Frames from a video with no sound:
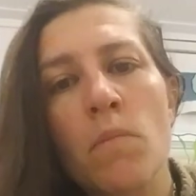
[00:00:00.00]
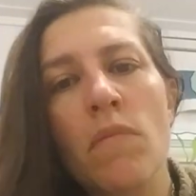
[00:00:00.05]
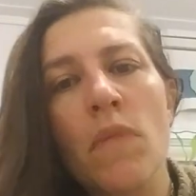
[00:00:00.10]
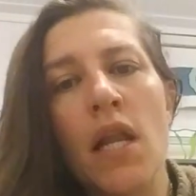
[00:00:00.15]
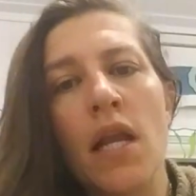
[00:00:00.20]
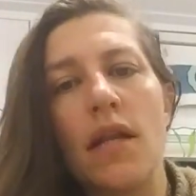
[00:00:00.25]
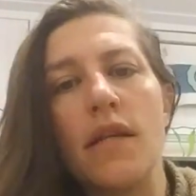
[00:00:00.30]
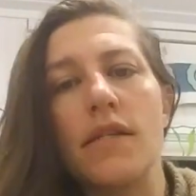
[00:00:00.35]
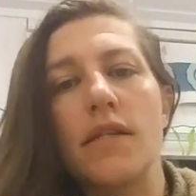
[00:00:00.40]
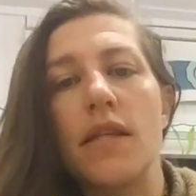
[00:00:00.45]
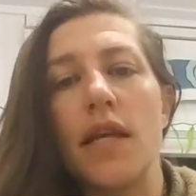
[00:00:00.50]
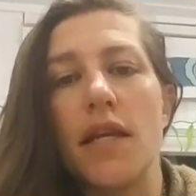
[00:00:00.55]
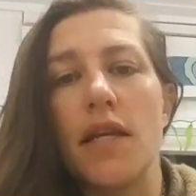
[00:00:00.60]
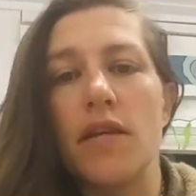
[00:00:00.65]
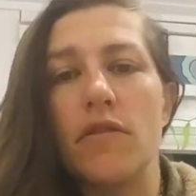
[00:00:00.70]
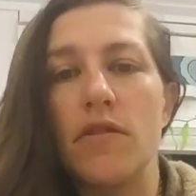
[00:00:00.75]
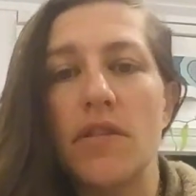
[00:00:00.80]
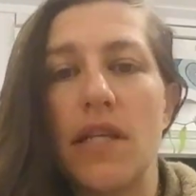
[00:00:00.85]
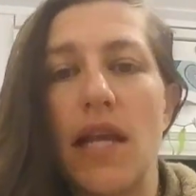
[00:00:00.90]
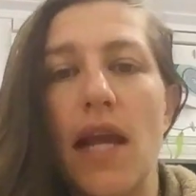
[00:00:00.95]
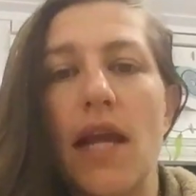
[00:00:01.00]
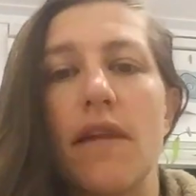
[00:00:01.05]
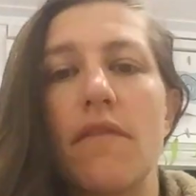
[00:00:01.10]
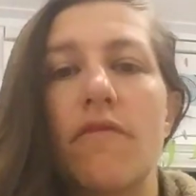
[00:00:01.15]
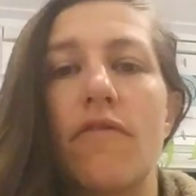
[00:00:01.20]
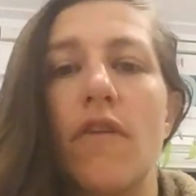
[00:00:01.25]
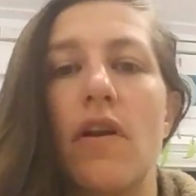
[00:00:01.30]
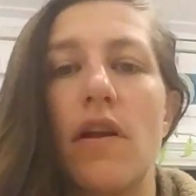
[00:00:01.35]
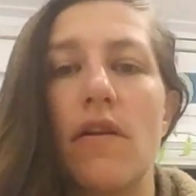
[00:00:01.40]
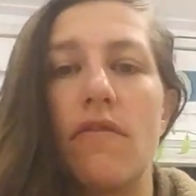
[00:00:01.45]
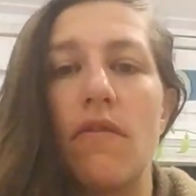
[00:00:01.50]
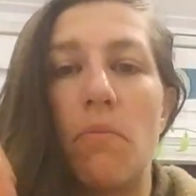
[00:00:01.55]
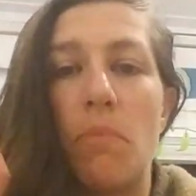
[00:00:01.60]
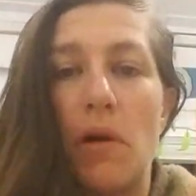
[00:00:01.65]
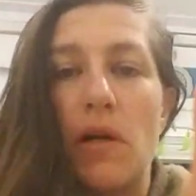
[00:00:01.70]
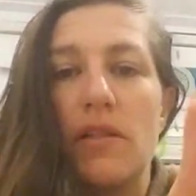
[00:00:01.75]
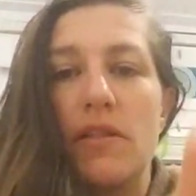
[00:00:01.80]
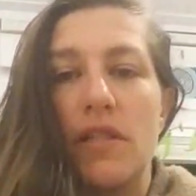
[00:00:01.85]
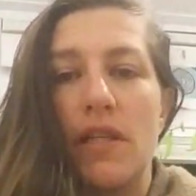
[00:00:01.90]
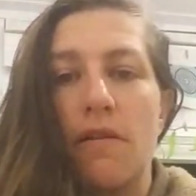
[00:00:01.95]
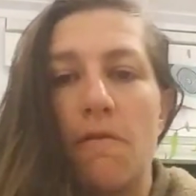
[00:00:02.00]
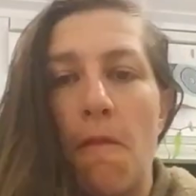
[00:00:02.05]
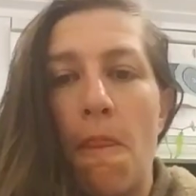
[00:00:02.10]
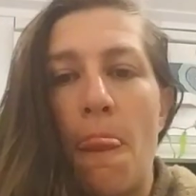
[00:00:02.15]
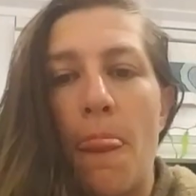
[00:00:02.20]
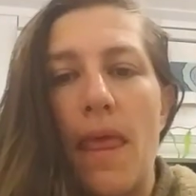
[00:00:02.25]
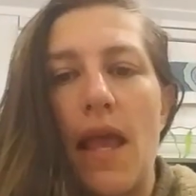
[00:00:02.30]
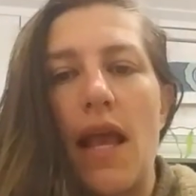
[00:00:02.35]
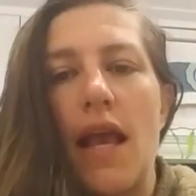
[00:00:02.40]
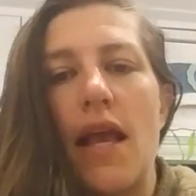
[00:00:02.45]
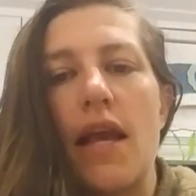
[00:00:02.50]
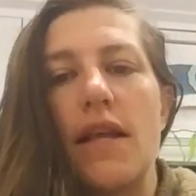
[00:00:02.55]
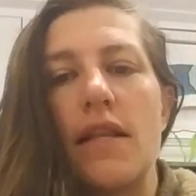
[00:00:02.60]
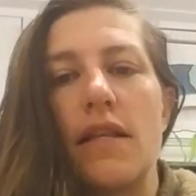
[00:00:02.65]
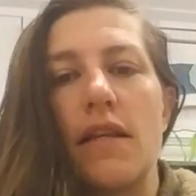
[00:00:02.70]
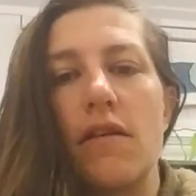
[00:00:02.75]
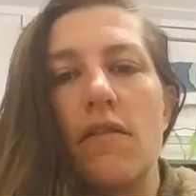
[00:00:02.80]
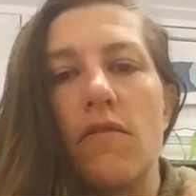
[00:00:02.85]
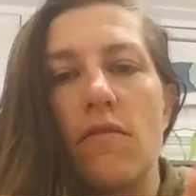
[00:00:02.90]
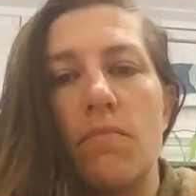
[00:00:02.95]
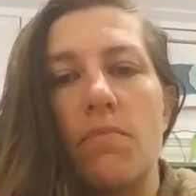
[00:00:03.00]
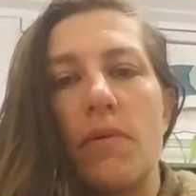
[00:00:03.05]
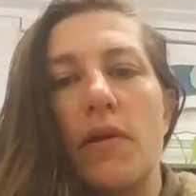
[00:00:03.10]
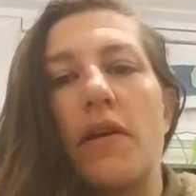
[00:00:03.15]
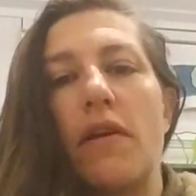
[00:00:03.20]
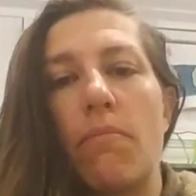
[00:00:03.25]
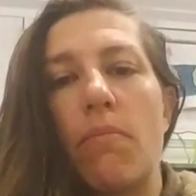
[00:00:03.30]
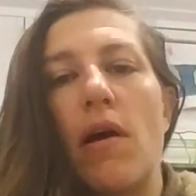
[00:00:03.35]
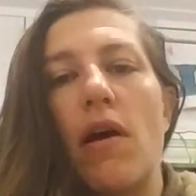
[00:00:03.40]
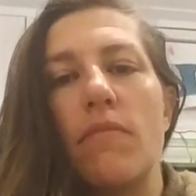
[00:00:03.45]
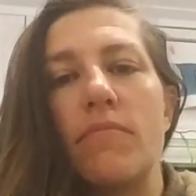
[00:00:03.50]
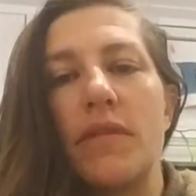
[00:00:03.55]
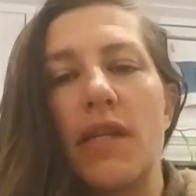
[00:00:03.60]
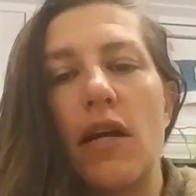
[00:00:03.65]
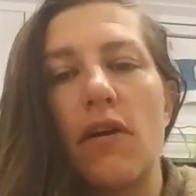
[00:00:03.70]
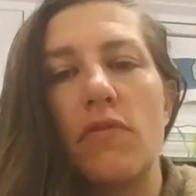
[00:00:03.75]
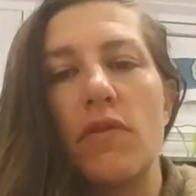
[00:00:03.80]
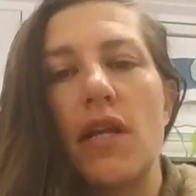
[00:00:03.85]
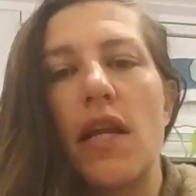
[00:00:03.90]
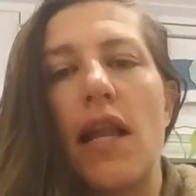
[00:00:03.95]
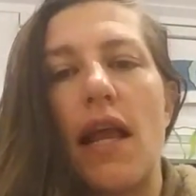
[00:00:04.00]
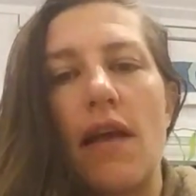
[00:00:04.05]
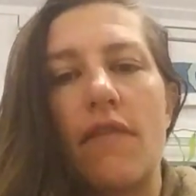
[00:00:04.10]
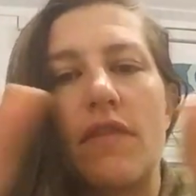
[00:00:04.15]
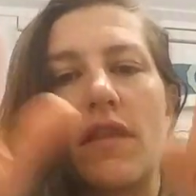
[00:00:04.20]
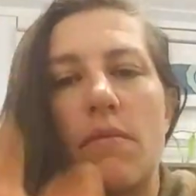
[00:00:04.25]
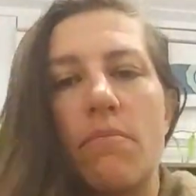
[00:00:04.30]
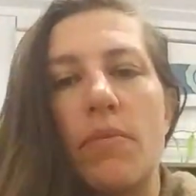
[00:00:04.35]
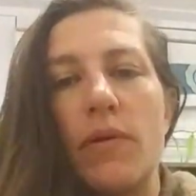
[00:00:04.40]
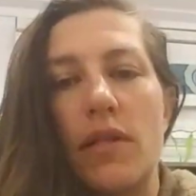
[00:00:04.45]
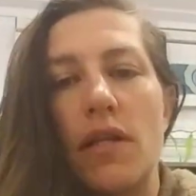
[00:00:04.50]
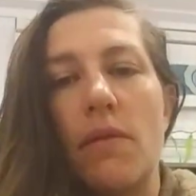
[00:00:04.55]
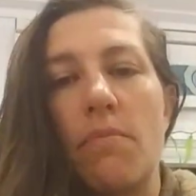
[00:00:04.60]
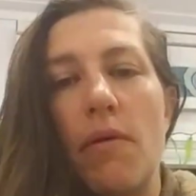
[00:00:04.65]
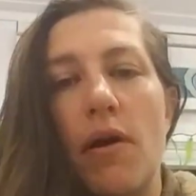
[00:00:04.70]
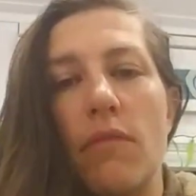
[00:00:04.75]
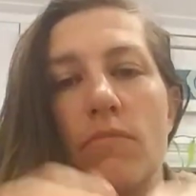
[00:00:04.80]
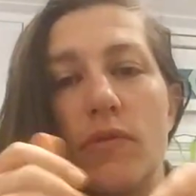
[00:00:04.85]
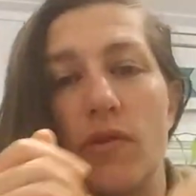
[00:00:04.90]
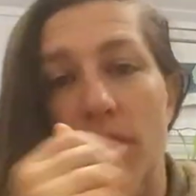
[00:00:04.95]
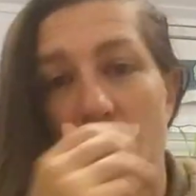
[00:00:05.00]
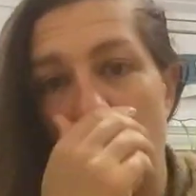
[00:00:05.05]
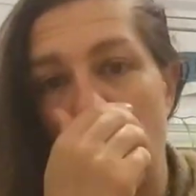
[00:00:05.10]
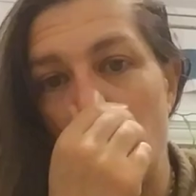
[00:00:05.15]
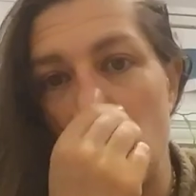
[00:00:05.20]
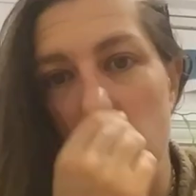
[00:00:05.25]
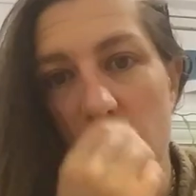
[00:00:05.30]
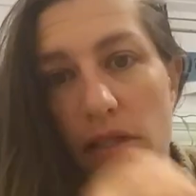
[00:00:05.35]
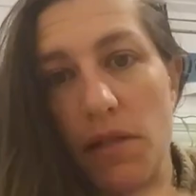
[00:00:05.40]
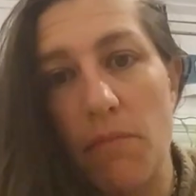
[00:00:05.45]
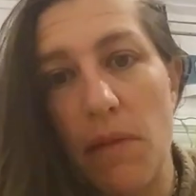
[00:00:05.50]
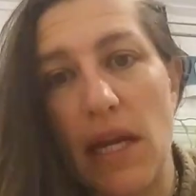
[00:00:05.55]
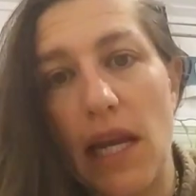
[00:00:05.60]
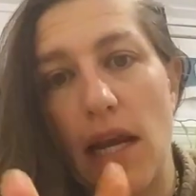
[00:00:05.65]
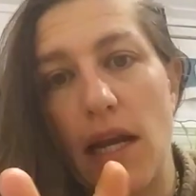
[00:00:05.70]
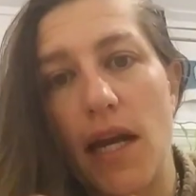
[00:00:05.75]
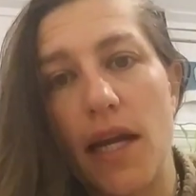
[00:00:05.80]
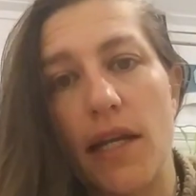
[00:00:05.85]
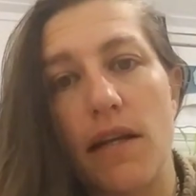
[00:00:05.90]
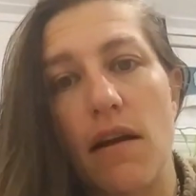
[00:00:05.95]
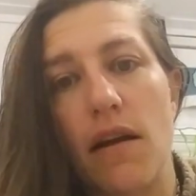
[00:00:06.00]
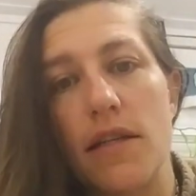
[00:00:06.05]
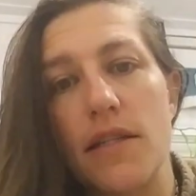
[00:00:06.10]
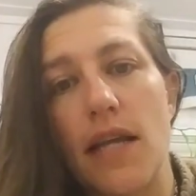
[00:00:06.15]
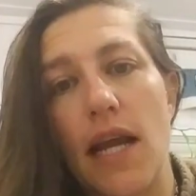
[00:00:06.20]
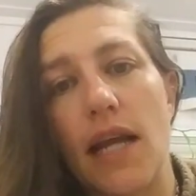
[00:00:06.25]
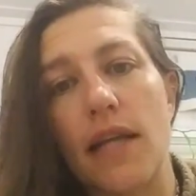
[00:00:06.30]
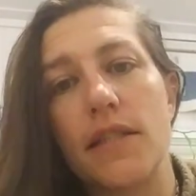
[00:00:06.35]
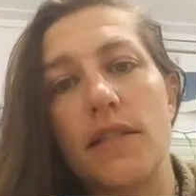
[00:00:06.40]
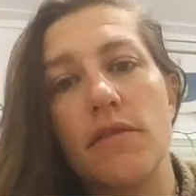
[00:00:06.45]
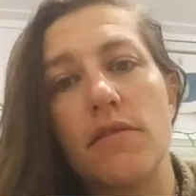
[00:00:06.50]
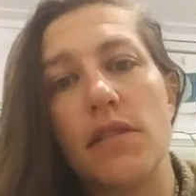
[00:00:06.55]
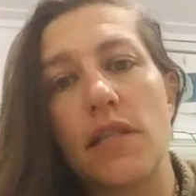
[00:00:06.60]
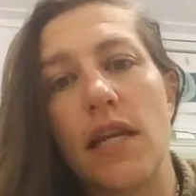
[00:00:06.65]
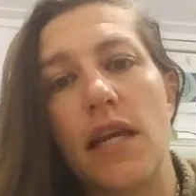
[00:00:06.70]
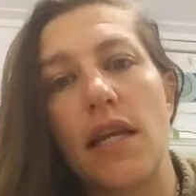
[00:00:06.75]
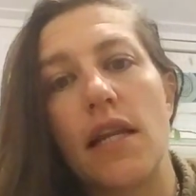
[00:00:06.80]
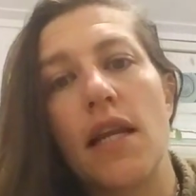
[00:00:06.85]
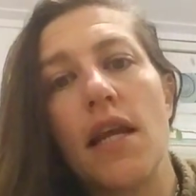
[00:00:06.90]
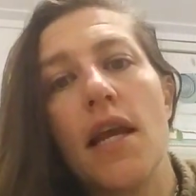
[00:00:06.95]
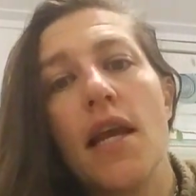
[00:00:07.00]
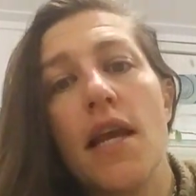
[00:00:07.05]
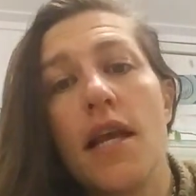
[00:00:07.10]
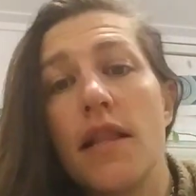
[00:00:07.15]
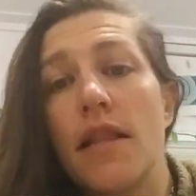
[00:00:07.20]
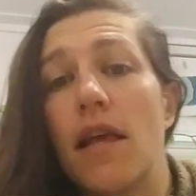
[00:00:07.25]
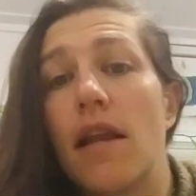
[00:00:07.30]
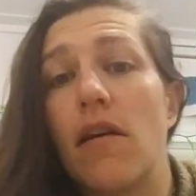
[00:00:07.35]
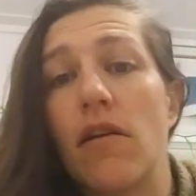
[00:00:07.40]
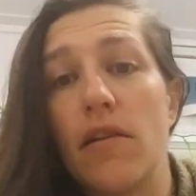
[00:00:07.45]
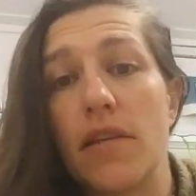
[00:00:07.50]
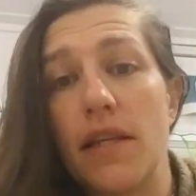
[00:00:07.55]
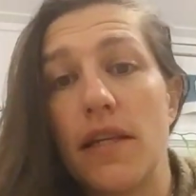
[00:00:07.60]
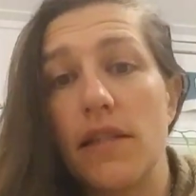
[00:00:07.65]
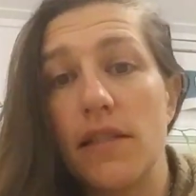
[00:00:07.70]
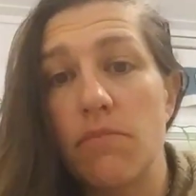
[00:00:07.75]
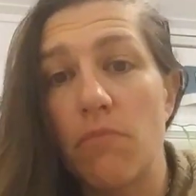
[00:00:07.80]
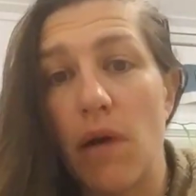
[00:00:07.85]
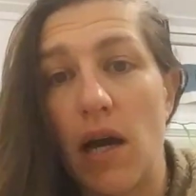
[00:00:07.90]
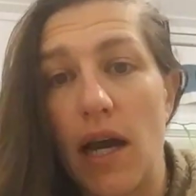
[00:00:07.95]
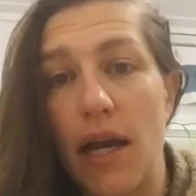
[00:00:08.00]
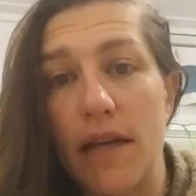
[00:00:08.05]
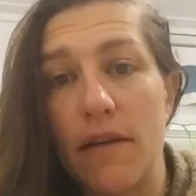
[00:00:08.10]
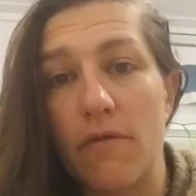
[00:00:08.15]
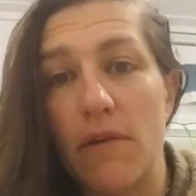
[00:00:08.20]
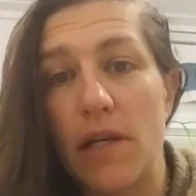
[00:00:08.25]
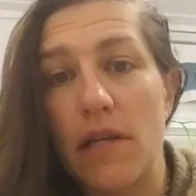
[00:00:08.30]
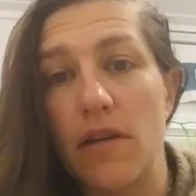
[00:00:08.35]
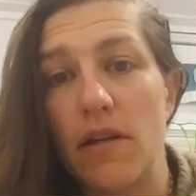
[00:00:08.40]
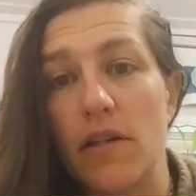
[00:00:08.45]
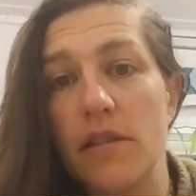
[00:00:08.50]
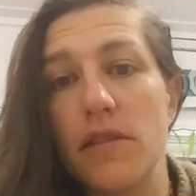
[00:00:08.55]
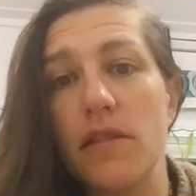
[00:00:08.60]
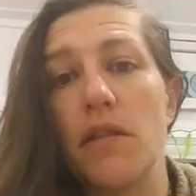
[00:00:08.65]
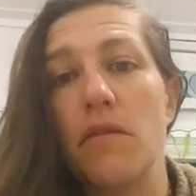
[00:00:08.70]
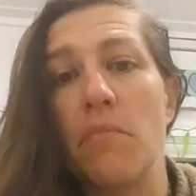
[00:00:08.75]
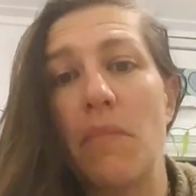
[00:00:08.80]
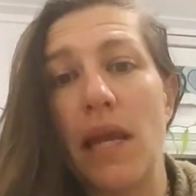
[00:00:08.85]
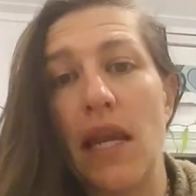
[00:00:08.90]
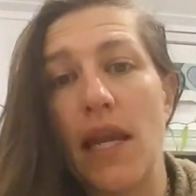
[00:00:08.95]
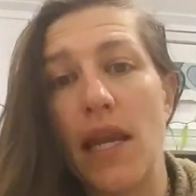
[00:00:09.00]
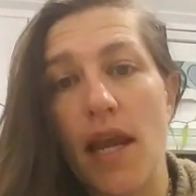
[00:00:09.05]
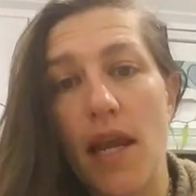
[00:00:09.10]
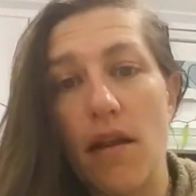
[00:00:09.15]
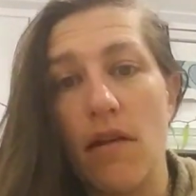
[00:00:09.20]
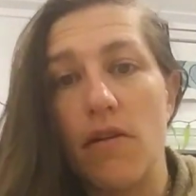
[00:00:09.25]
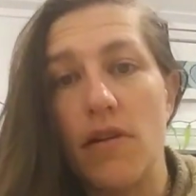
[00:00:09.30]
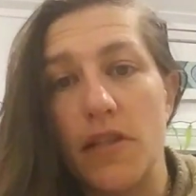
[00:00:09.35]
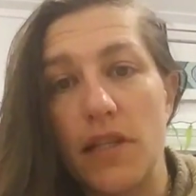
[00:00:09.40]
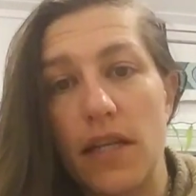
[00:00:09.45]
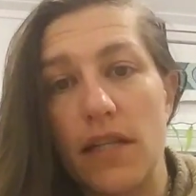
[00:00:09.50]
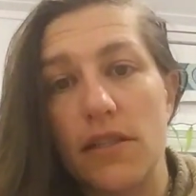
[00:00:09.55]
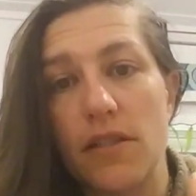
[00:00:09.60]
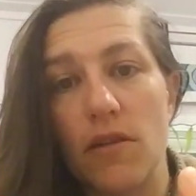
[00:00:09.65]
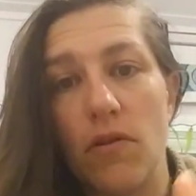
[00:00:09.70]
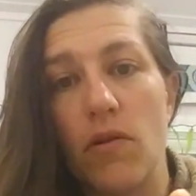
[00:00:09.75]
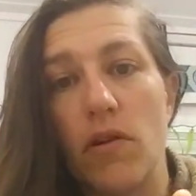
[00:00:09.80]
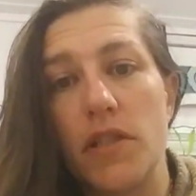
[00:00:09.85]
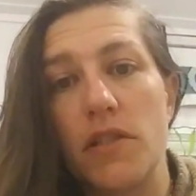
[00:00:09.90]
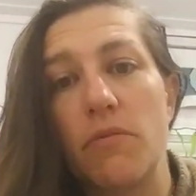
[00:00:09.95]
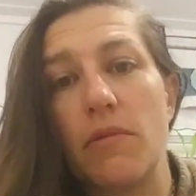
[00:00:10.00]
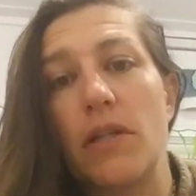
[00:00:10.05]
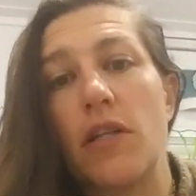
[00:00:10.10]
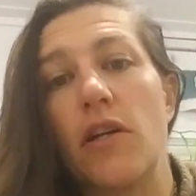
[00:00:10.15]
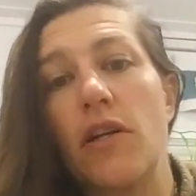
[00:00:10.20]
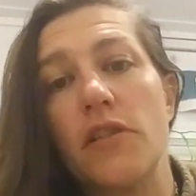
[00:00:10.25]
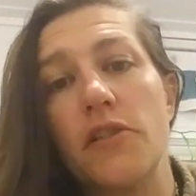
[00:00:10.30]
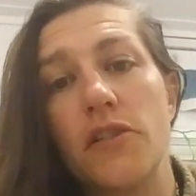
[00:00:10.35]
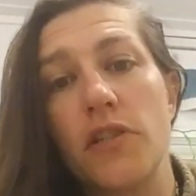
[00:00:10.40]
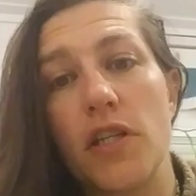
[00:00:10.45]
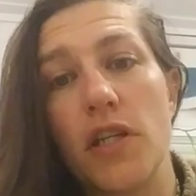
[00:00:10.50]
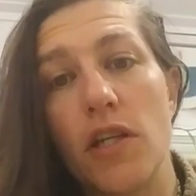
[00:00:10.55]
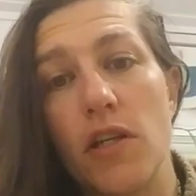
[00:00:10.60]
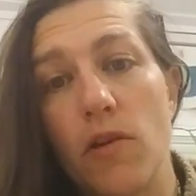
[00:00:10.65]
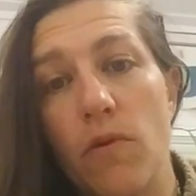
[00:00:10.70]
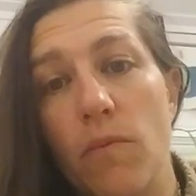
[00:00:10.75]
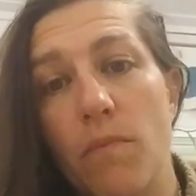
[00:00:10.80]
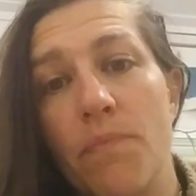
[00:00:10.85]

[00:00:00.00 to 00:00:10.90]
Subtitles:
is that you stand in front of a person and you put your palms out and have them put their palms over yours, and making eye contact, you state that all that is mine returns to me and all that is yours returns to you.